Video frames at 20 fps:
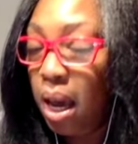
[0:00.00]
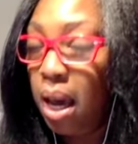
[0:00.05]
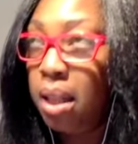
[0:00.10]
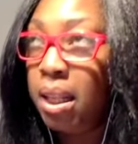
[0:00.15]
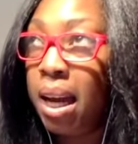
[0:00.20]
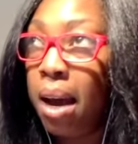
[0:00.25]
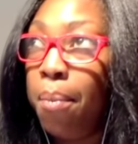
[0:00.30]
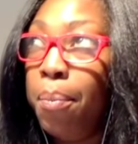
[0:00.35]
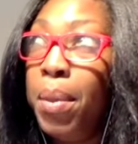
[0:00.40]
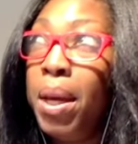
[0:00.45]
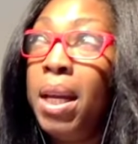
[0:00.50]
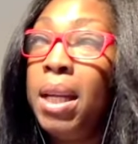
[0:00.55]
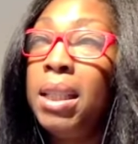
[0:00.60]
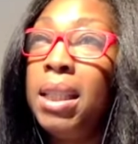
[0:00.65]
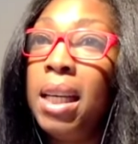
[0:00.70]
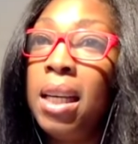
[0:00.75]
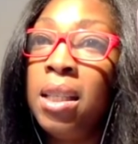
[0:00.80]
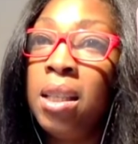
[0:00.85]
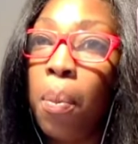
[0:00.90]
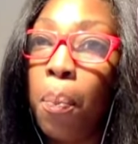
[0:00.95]
That
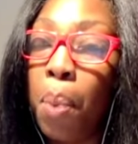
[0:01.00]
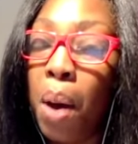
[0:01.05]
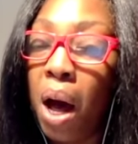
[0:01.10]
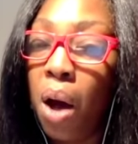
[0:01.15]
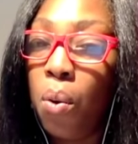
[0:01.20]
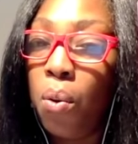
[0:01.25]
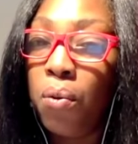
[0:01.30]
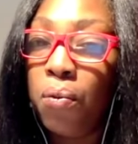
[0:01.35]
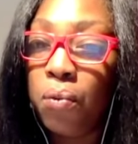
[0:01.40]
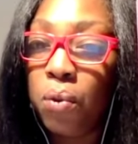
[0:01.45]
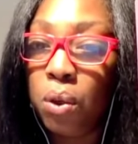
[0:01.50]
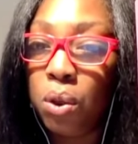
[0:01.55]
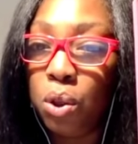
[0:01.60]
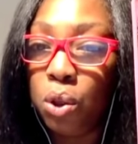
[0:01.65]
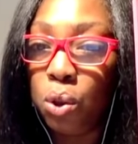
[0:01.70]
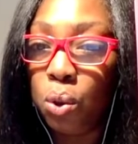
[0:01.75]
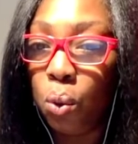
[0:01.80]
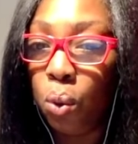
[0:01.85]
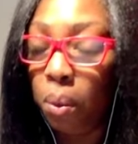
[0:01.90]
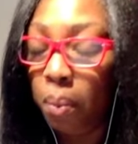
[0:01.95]
means it's a powerful
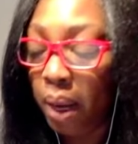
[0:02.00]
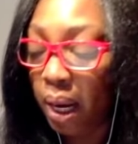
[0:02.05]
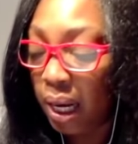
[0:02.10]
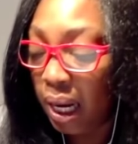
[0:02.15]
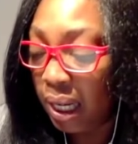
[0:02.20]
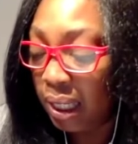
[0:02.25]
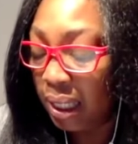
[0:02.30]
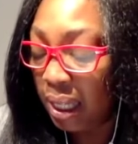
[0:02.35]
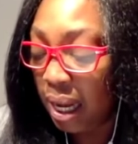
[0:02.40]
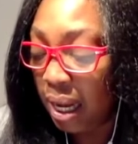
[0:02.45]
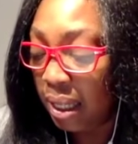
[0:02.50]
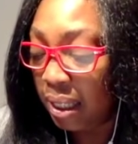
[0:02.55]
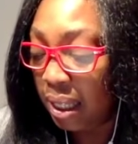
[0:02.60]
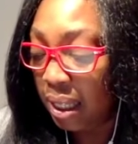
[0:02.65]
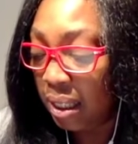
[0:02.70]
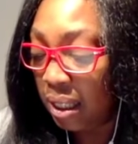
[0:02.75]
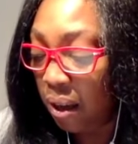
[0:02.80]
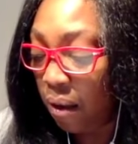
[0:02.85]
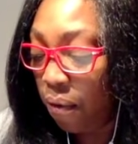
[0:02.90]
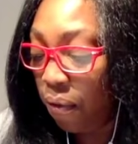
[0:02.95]
soulmate. It's
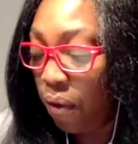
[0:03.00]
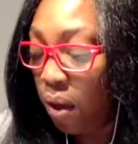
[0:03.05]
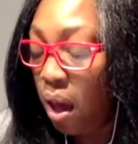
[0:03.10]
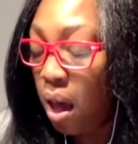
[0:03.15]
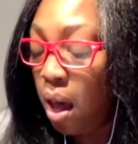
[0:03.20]
as if